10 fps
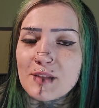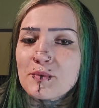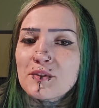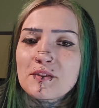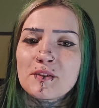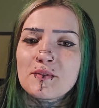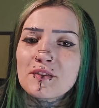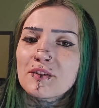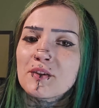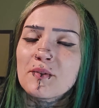that's what the
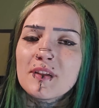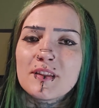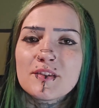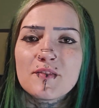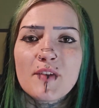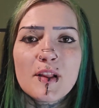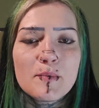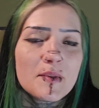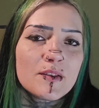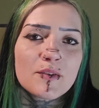2s are doing. They're
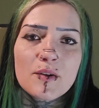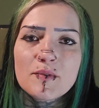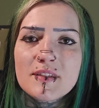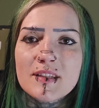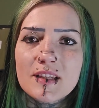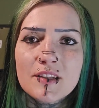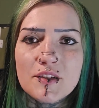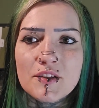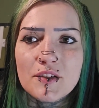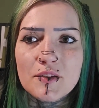developing their own
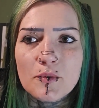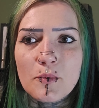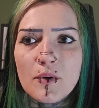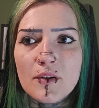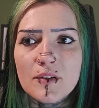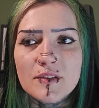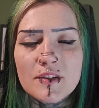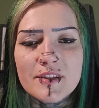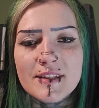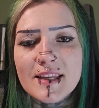signature in the world.
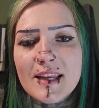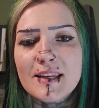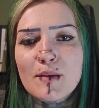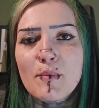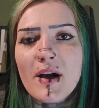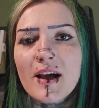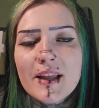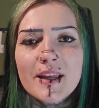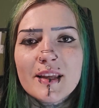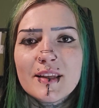They're standing by
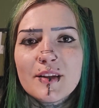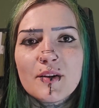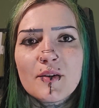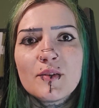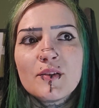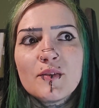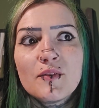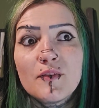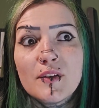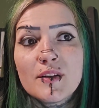it. You
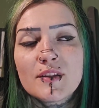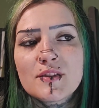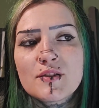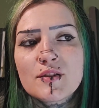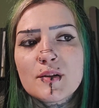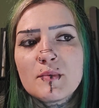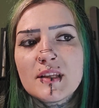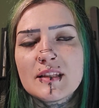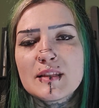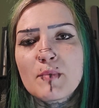feel
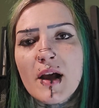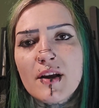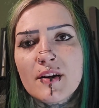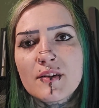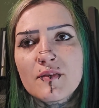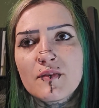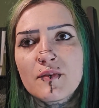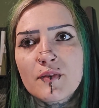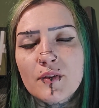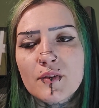extremely inspired and
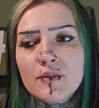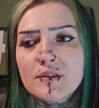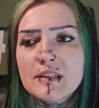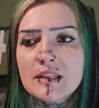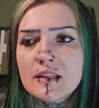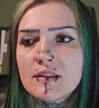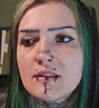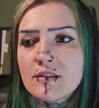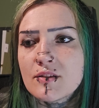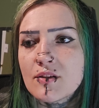fertile
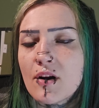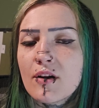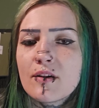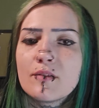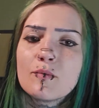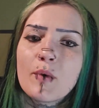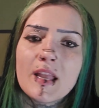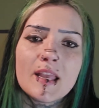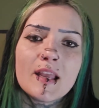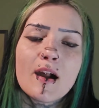to start
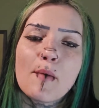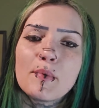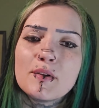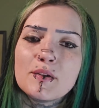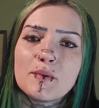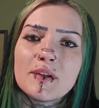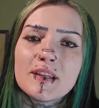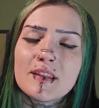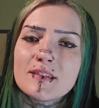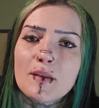waking up and
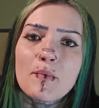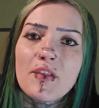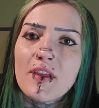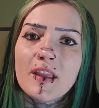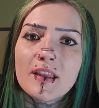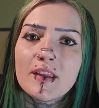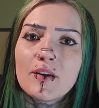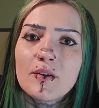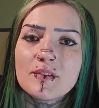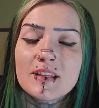doing
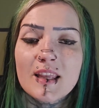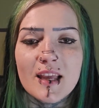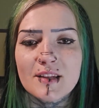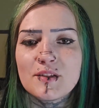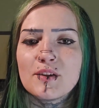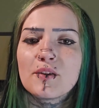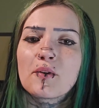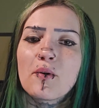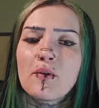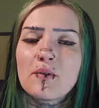something, to get to your
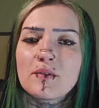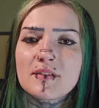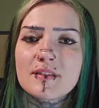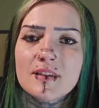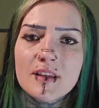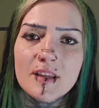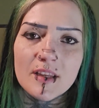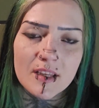goals.